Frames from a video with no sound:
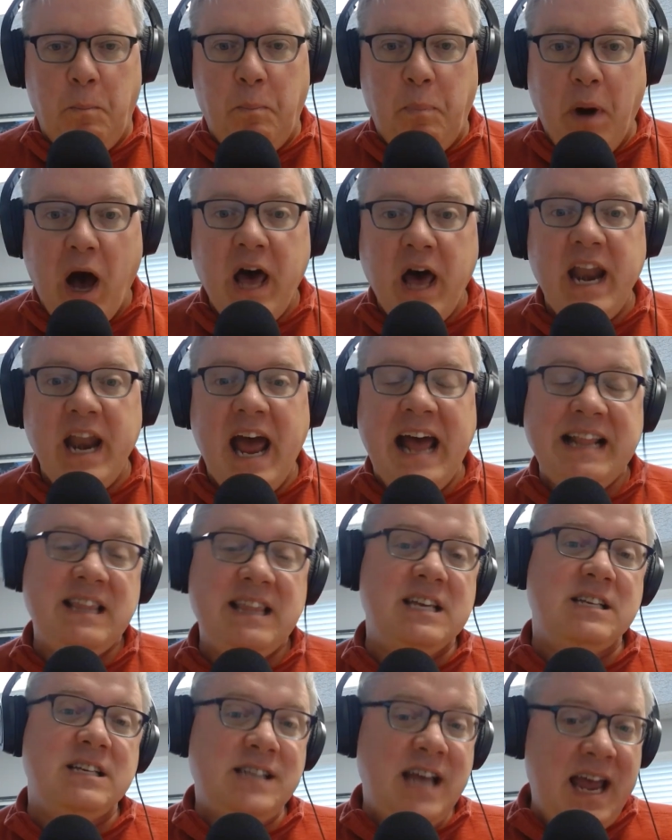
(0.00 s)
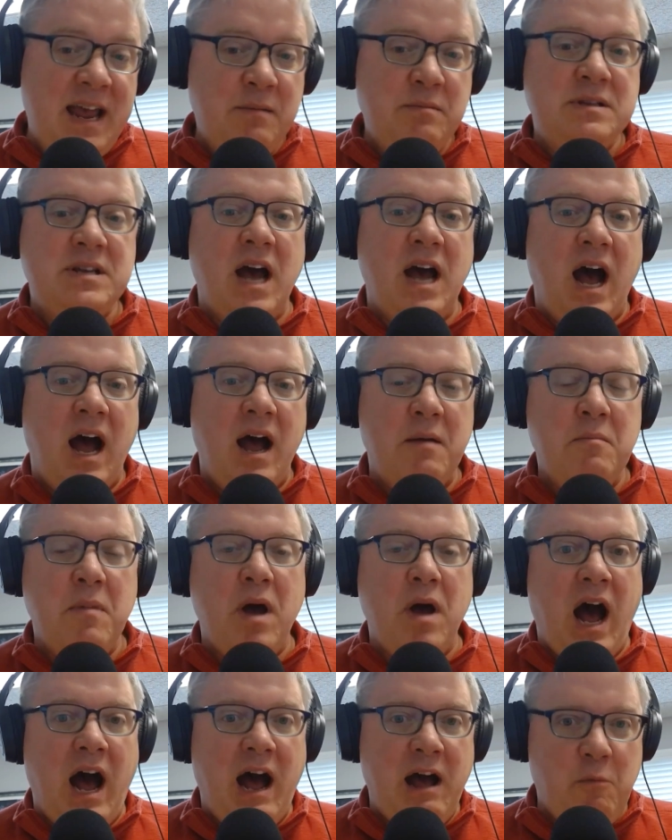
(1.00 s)
But at the same time,
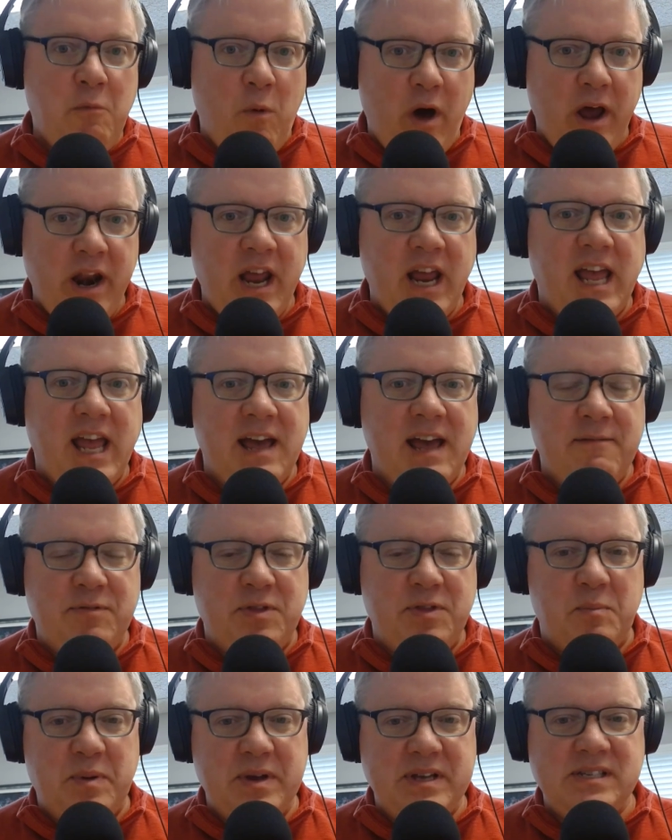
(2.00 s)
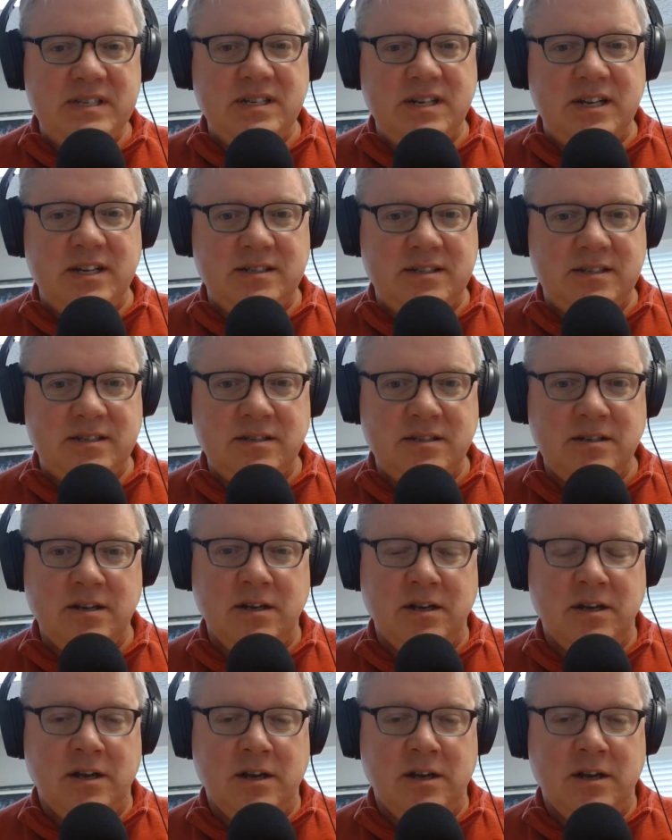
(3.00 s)
I want to give the business